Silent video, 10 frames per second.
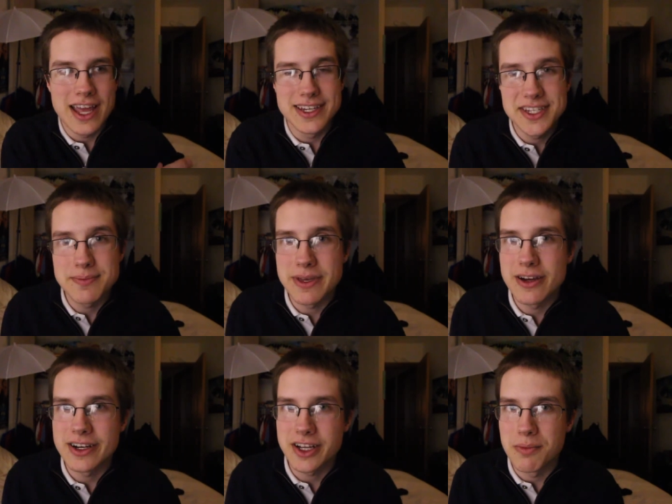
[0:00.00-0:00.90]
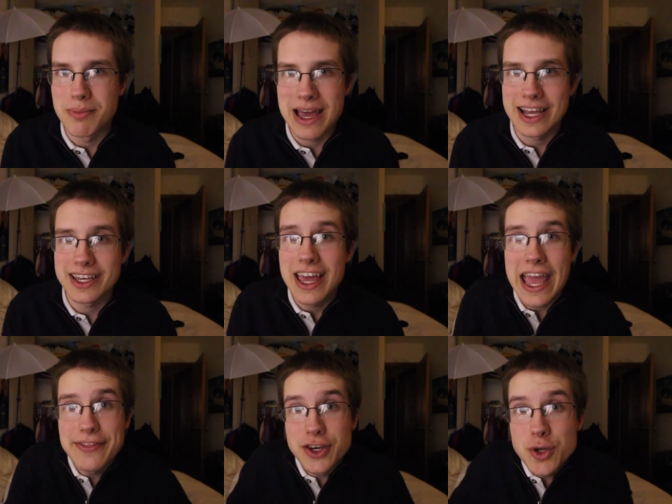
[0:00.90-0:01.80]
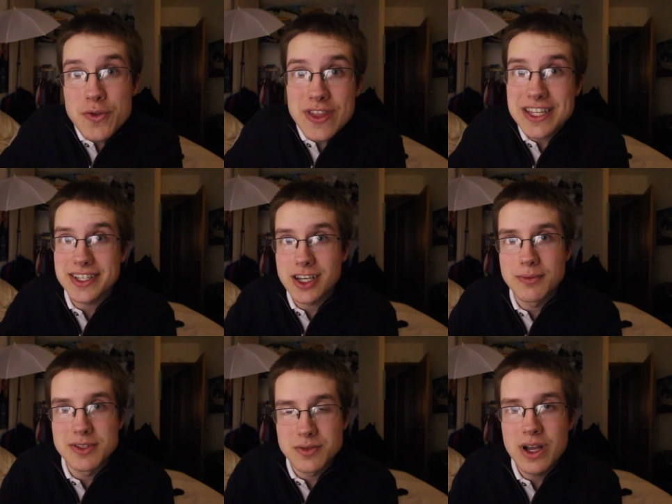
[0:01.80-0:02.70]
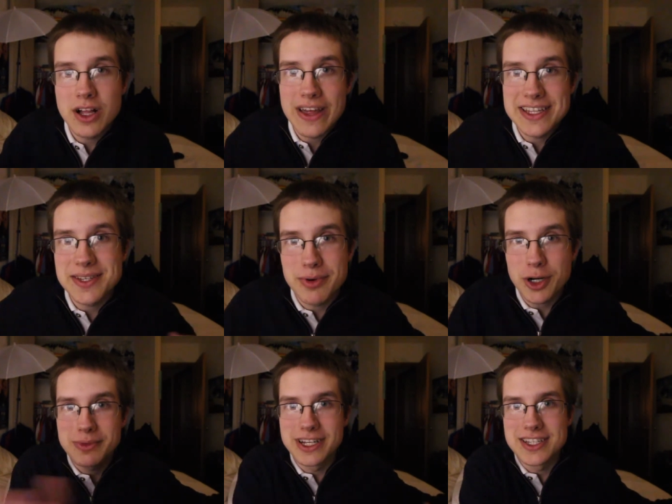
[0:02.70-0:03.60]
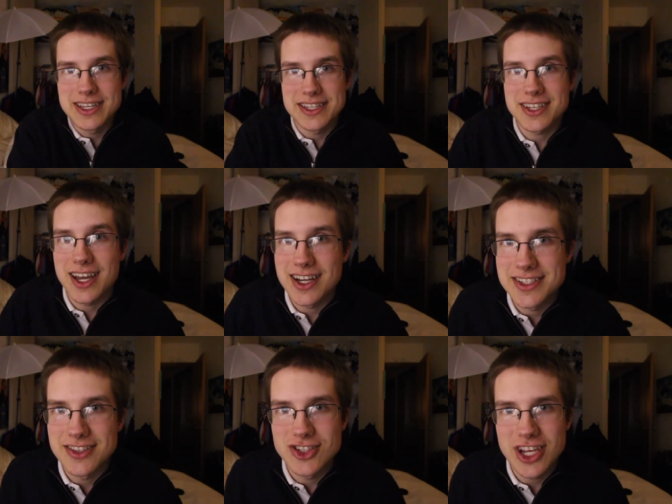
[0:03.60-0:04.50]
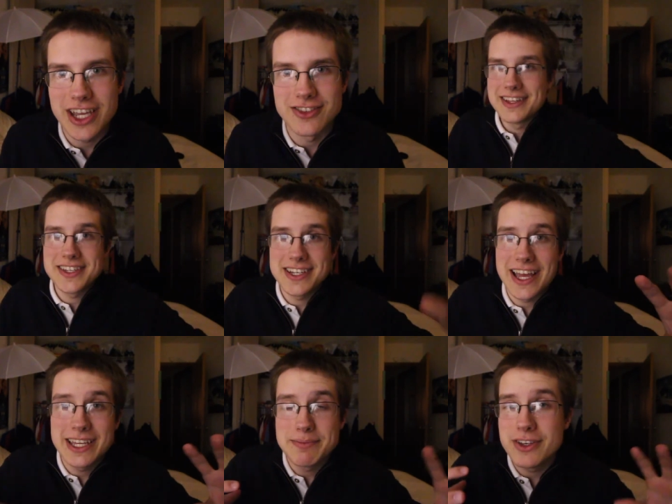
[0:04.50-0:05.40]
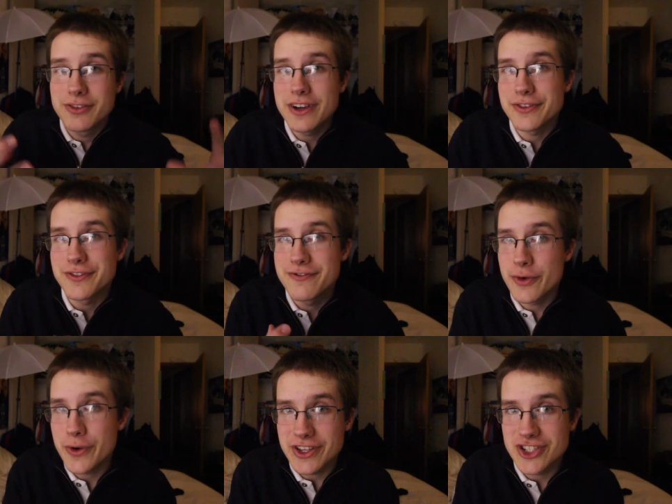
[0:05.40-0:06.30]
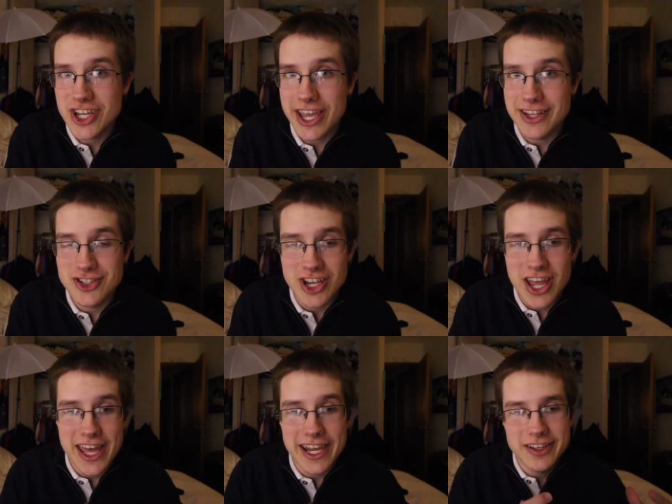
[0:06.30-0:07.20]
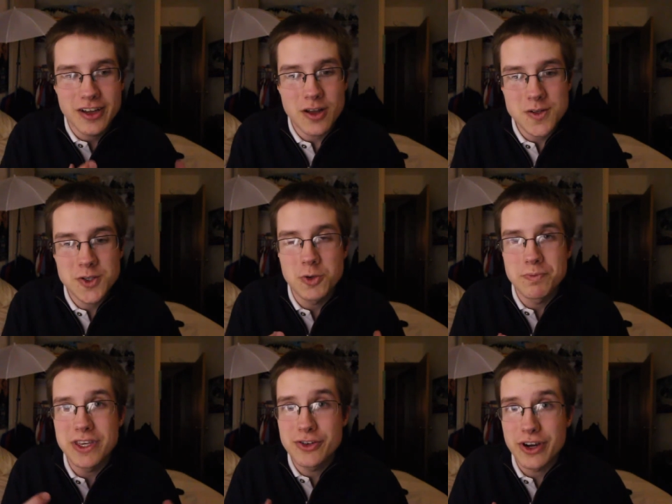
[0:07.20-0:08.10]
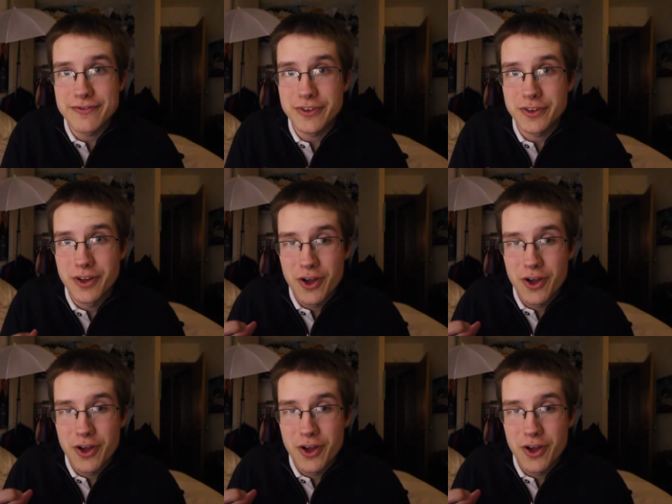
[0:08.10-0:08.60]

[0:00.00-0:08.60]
and disappear and come back, and the new things that come as well. That's impermanence. That's constant change. It's like I can be grateful for the change, and I can also be grateful